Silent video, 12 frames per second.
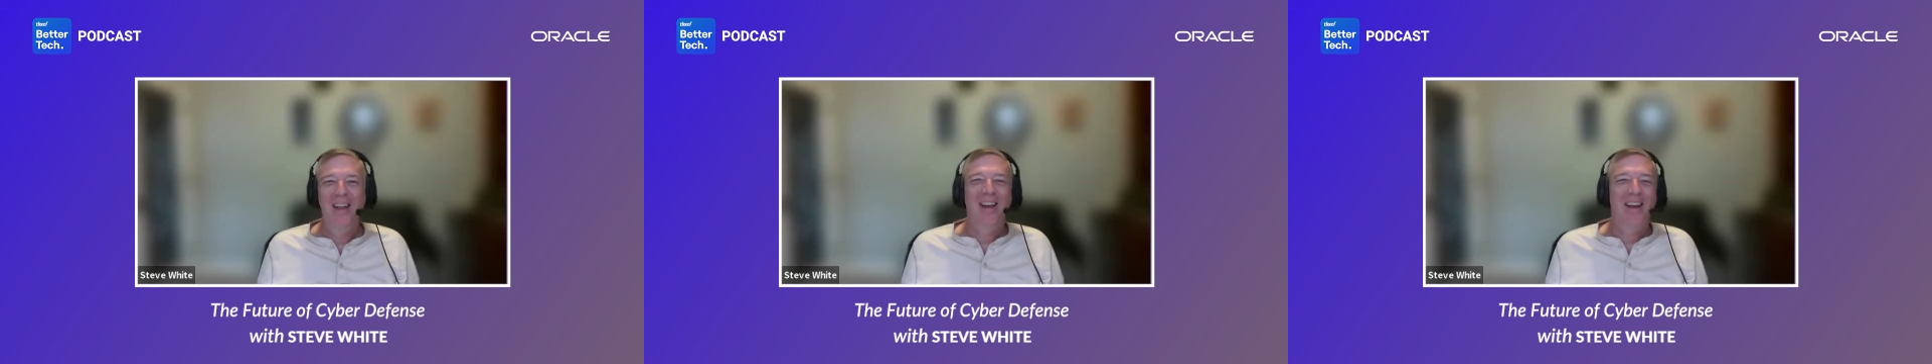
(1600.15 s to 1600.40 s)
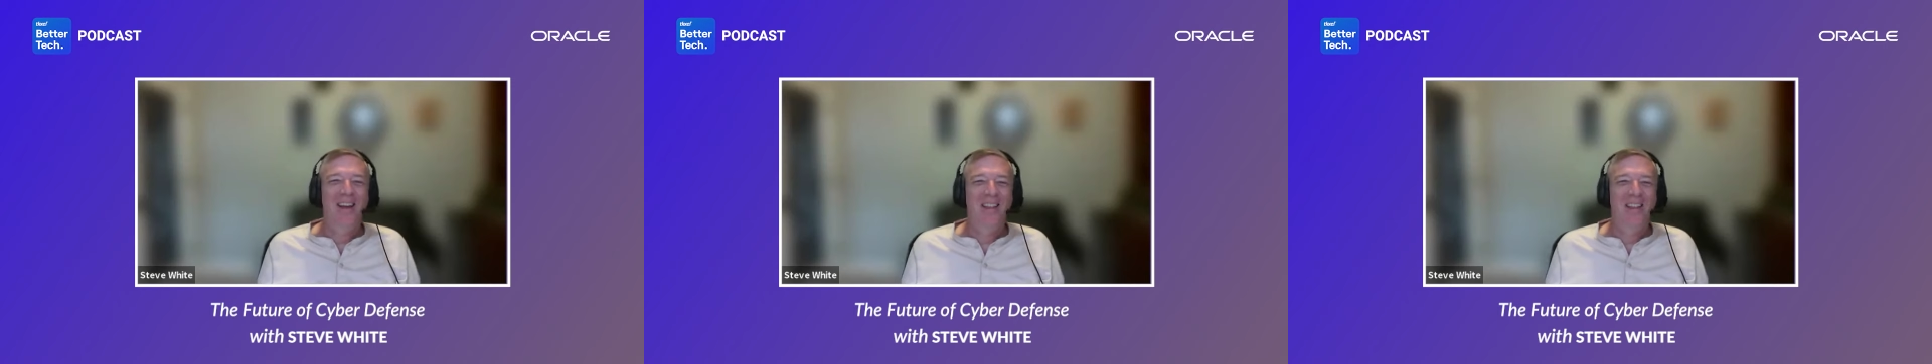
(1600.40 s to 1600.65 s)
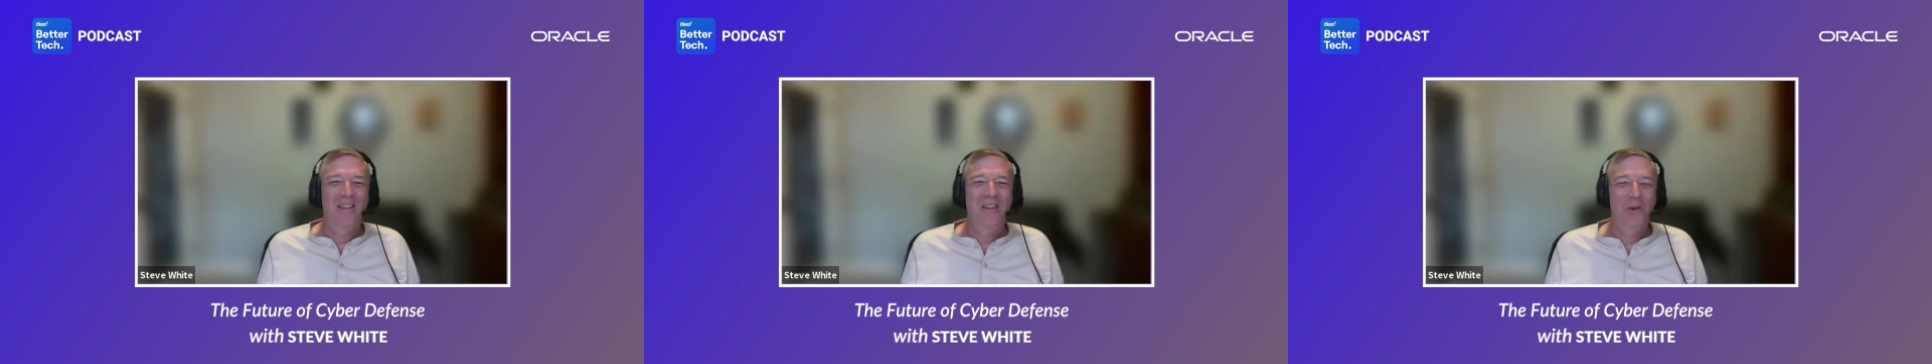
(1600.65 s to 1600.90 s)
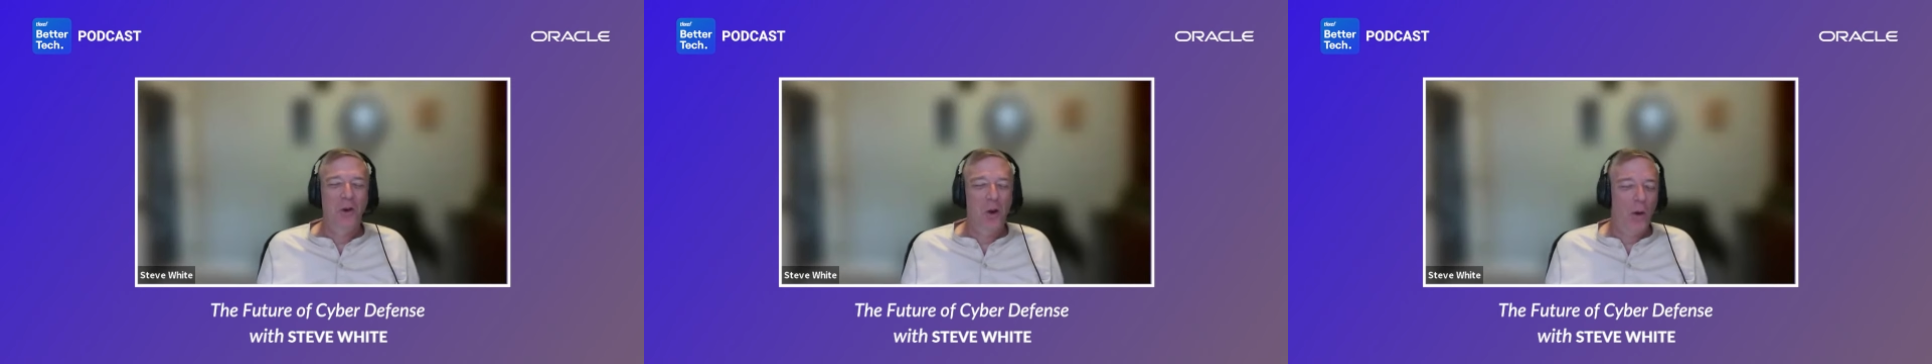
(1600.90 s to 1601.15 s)
The
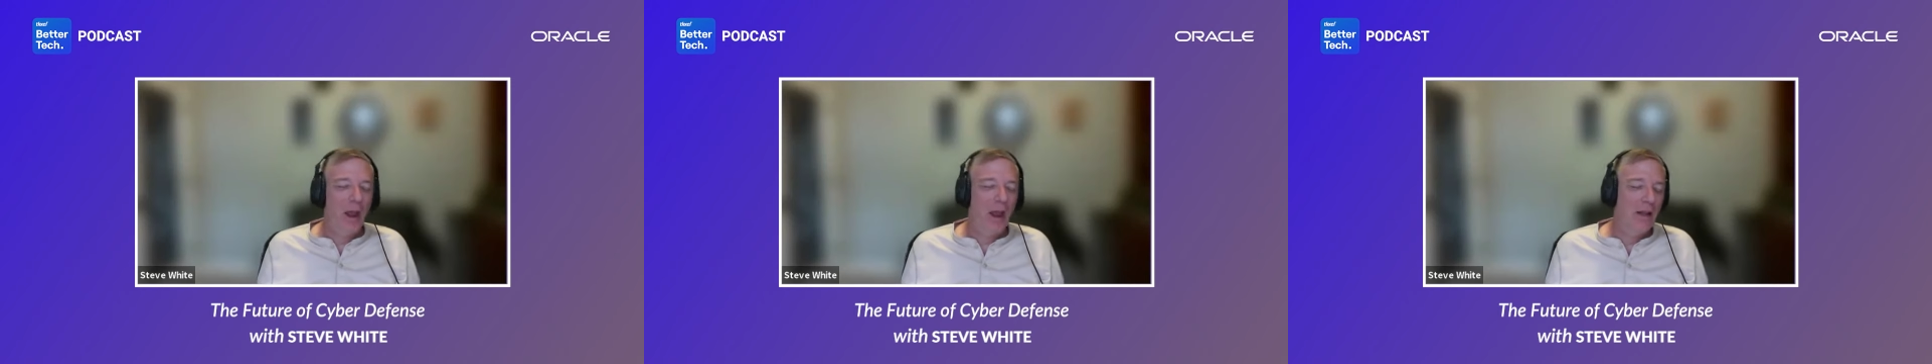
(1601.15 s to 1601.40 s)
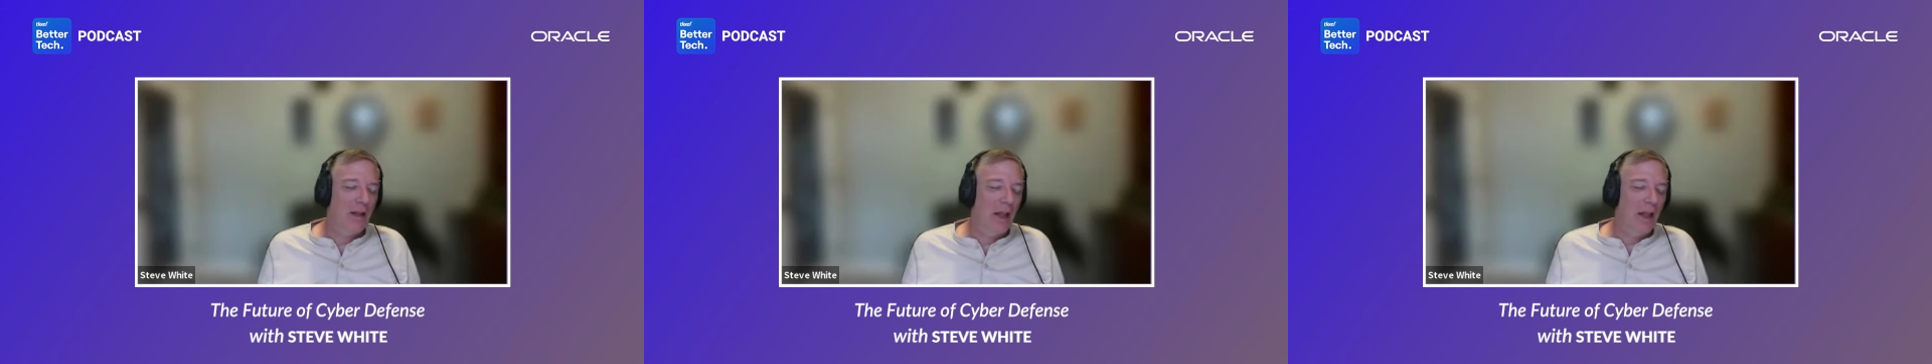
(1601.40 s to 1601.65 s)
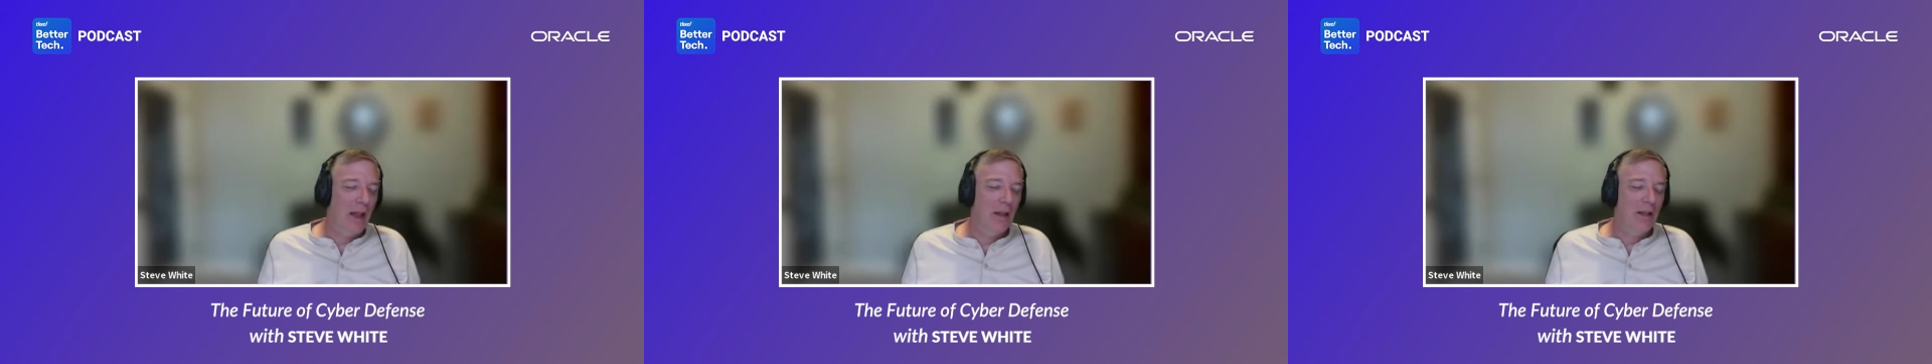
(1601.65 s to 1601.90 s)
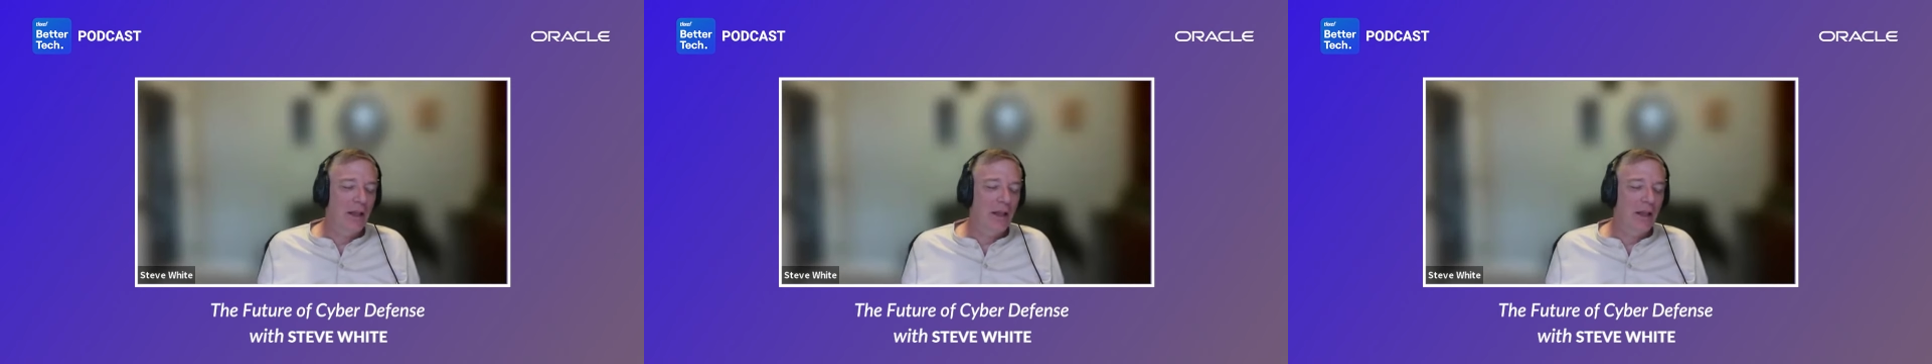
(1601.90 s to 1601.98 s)
two go hand in hand.